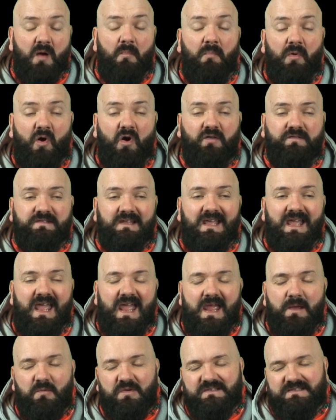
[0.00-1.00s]
But
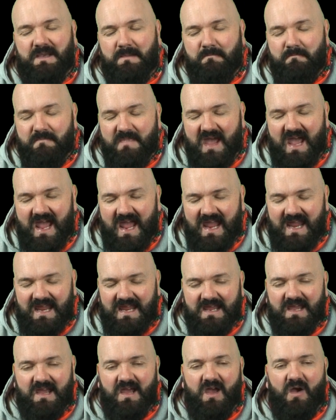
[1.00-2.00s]
it was in
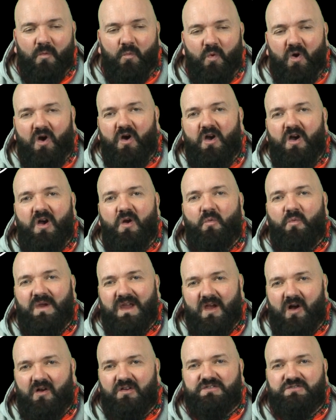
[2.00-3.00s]
May where
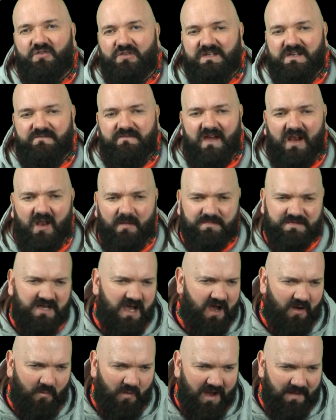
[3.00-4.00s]
we also developed
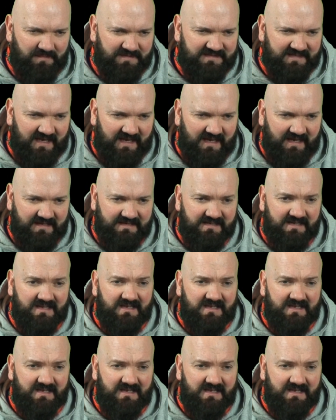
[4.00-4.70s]
our website,